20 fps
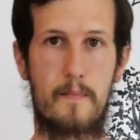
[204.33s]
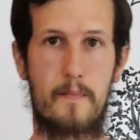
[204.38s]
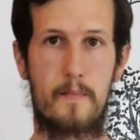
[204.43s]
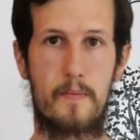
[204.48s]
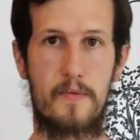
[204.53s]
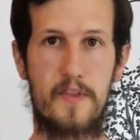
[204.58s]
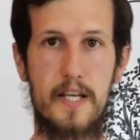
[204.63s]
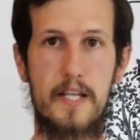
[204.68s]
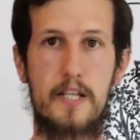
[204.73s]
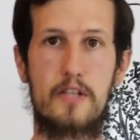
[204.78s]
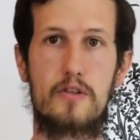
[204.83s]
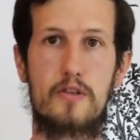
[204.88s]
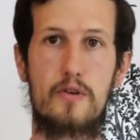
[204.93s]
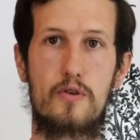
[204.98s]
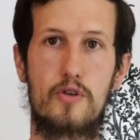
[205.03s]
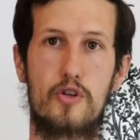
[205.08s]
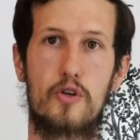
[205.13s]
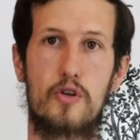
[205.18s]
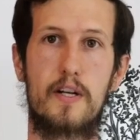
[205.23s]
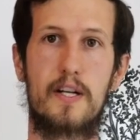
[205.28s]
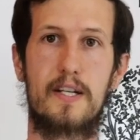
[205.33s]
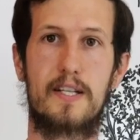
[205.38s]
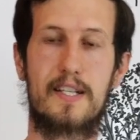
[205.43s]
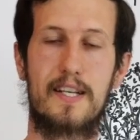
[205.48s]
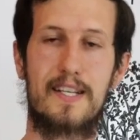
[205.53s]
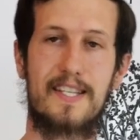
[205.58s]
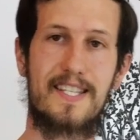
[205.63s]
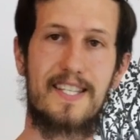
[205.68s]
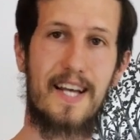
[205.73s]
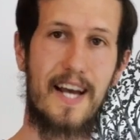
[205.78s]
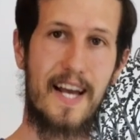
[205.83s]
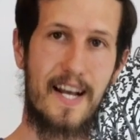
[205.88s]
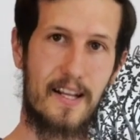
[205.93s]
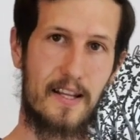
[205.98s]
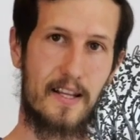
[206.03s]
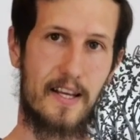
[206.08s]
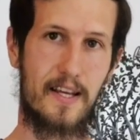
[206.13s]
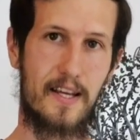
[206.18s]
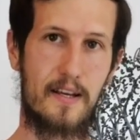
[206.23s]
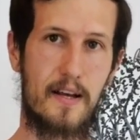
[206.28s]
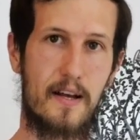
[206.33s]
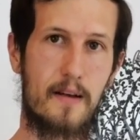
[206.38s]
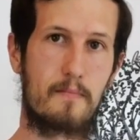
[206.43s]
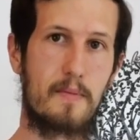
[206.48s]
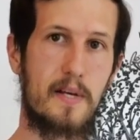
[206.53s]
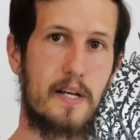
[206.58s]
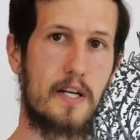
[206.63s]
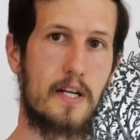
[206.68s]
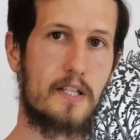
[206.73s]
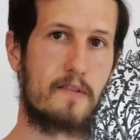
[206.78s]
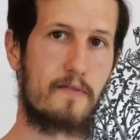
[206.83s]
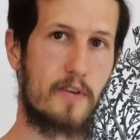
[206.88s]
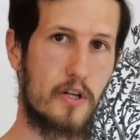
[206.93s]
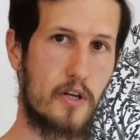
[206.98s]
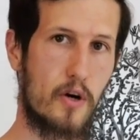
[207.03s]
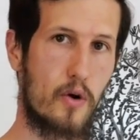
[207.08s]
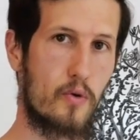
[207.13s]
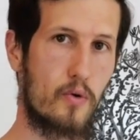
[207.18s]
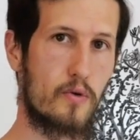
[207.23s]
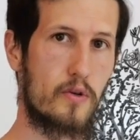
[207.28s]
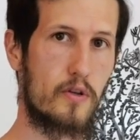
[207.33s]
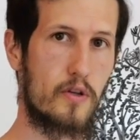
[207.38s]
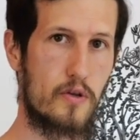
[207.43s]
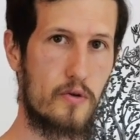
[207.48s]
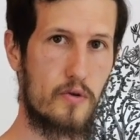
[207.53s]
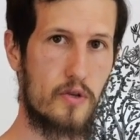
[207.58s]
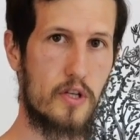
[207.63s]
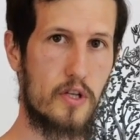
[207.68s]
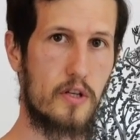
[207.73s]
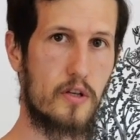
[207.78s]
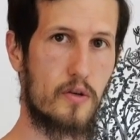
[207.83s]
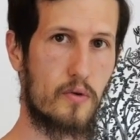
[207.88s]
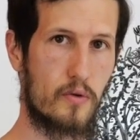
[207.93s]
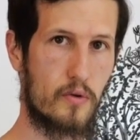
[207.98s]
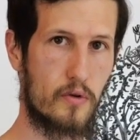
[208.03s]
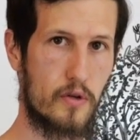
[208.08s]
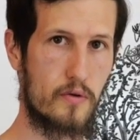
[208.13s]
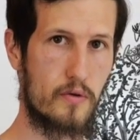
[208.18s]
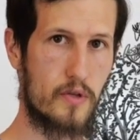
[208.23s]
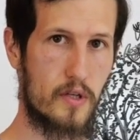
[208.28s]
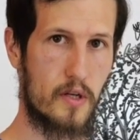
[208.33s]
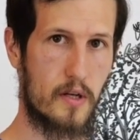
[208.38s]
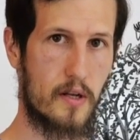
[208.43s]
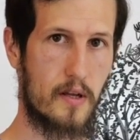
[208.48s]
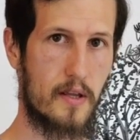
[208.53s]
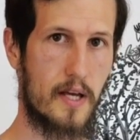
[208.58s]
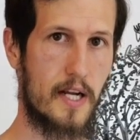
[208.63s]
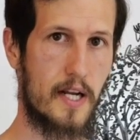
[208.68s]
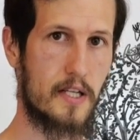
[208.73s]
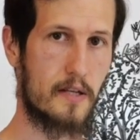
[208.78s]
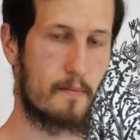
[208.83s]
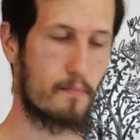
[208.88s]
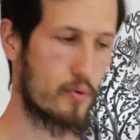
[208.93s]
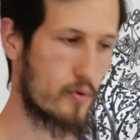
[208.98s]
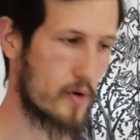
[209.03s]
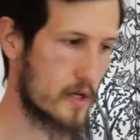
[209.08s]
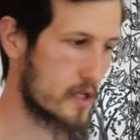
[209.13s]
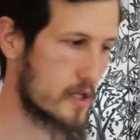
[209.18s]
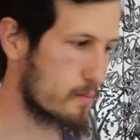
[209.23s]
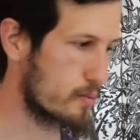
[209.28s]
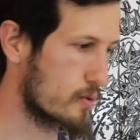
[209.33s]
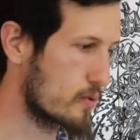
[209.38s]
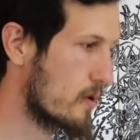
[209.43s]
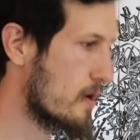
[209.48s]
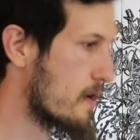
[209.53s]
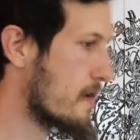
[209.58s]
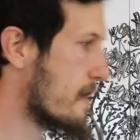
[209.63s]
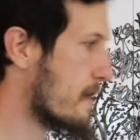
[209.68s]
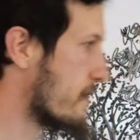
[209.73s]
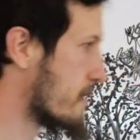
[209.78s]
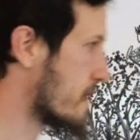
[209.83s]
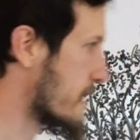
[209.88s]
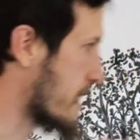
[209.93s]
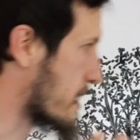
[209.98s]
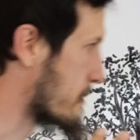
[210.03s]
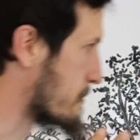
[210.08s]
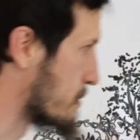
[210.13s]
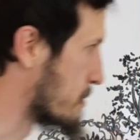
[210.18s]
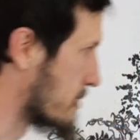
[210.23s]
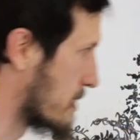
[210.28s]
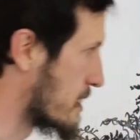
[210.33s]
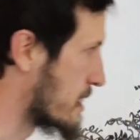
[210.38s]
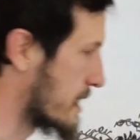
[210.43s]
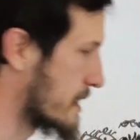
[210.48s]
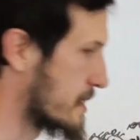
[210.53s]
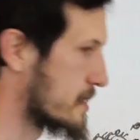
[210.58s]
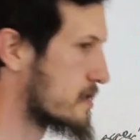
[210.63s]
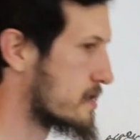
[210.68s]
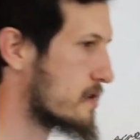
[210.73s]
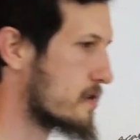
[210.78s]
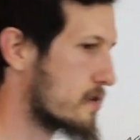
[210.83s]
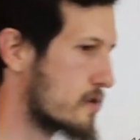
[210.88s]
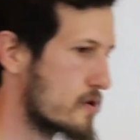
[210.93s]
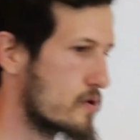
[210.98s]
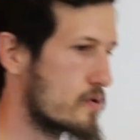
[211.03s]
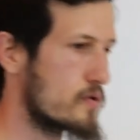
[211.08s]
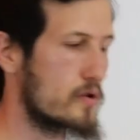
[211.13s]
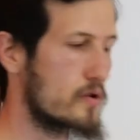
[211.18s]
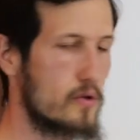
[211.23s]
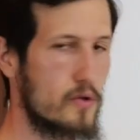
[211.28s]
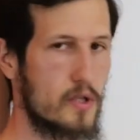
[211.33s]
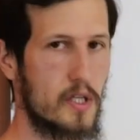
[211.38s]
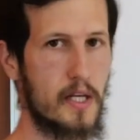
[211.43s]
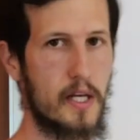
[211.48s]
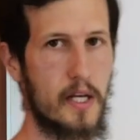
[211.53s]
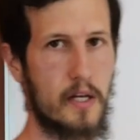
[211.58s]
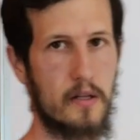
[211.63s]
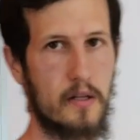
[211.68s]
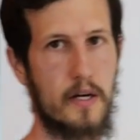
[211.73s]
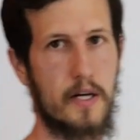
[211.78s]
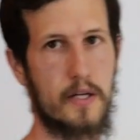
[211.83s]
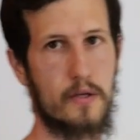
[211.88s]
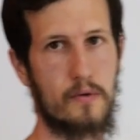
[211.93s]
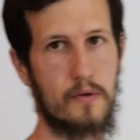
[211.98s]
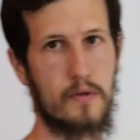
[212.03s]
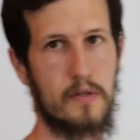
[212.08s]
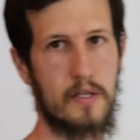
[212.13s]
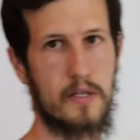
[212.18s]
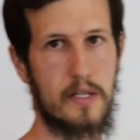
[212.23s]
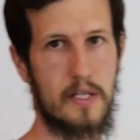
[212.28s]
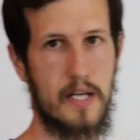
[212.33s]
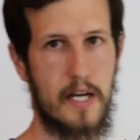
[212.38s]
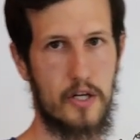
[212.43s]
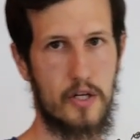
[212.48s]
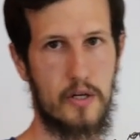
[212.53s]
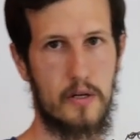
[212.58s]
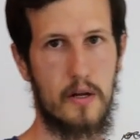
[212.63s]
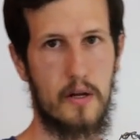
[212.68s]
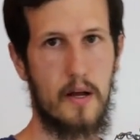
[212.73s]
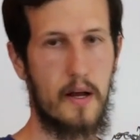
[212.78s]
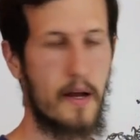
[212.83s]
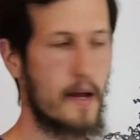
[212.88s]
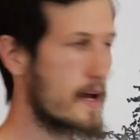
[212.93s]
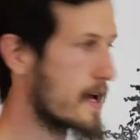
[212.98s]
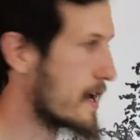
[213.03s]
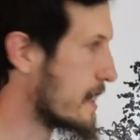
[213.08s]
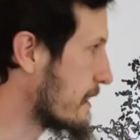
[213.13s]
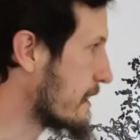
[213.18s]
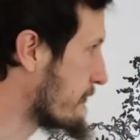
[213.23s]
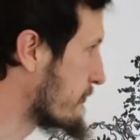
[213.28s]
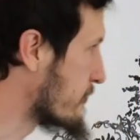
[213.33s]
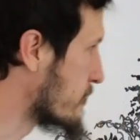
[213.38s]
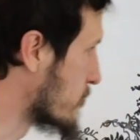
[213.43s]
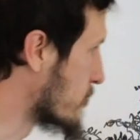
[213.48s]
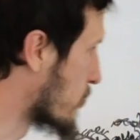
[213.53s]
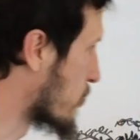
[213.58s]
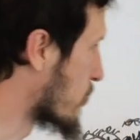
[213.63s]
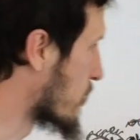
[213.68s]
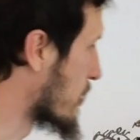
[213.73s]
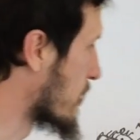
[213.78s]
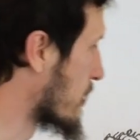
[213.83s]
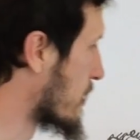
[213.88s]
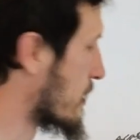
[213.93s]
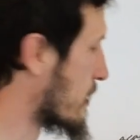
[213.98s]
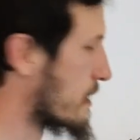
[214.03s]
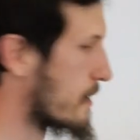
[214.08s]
these nutrients cycling, because if you don't use it, you'll lose it. That is a principle that applies to using ecological succession. If your